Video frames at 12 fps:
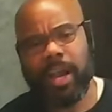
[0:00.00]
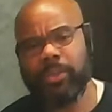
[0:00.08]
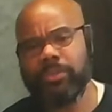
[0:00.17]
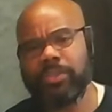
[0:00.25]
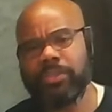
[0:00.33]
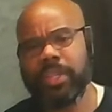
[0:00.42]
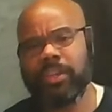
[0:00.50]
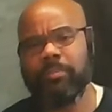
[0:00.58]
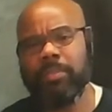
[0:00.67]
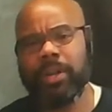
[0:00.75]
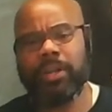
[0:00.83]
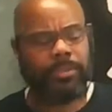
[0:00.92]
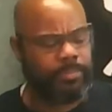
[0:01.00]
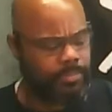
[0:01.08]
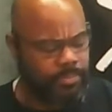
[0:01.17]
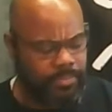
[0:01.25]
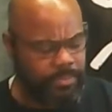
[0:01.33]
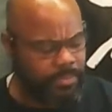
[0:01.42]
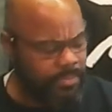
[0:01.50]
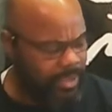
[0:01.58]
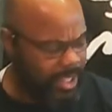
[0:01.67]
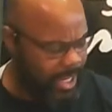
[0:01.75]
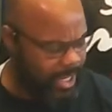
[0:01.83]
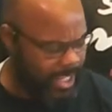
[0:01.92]
use a stick of butter
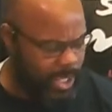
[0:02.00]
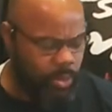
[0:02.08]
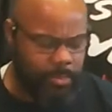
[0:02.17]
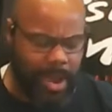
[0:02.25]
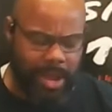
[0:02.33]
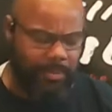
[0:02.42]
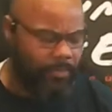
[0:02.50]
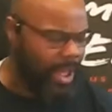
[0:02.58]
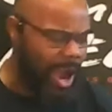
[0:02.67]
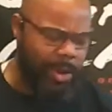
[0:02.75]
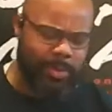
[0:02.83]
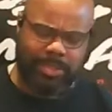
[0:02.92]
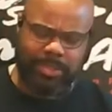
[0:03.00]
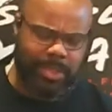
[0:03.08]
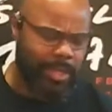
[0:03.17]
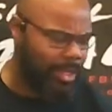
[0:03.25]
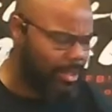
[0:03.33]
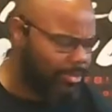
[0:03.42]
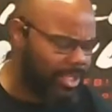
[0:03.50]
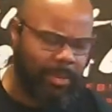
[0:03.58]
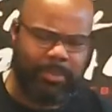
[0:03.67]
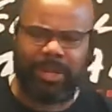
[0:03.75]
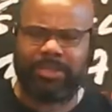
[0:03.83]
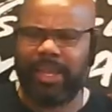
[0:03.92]
and an equal amount of flour, which is a stick of
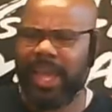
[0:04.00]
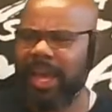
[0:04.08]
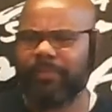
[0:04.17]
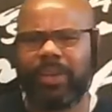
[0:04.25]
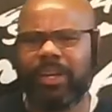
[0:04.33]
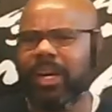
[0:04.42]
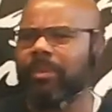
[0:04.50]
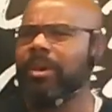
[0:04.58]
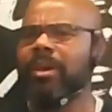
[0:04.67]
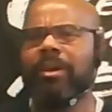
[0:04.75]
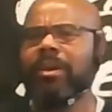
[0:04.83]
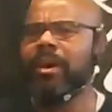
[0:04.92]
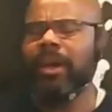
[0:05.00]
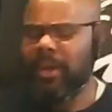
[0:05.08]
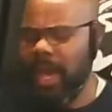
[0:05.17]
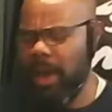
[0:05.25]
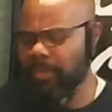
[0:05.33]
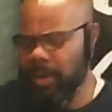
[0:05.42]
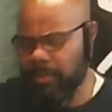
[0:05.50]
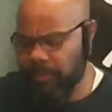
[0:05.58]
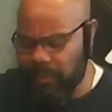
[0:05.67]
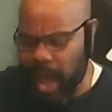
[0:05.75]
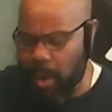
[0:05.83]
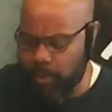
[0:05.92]
butter is a half a cup of
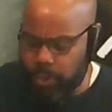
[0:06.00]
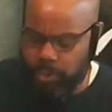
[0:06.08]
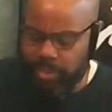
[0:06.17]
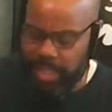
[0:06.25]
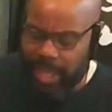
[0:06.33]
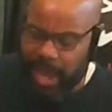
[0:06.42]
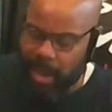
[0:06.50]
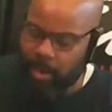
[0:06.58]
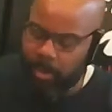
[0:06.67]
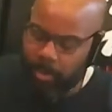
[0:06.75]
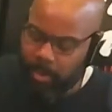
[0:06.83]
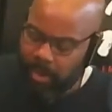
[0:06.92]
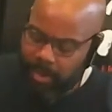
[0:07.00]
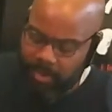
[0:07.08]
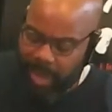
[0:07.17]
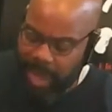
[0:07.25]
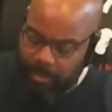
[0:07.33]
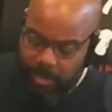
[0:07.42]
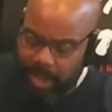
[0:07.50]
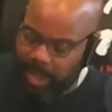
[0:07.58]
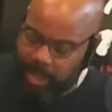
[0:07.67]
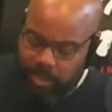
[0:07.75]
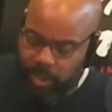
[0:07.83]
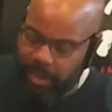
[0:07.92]
flour. You see how that
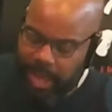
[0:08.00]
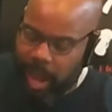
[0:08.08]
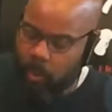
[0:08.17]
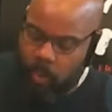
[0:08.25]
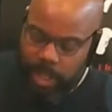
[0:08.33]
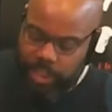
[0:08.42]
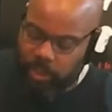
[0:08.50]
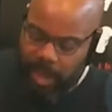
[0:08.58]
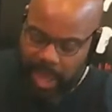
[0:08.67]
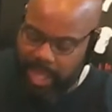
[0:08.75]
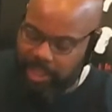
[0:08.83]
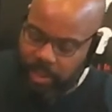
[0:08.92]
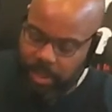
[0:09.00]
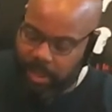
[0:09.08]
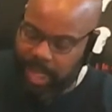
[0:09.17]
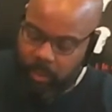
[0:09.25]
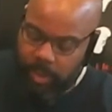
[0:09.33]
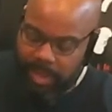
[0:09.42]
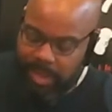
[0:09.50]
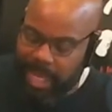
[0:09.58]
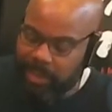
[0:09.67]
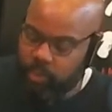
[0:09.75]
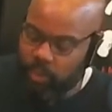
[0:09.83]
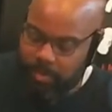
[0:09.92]
made. So now once you add your liquid, that's what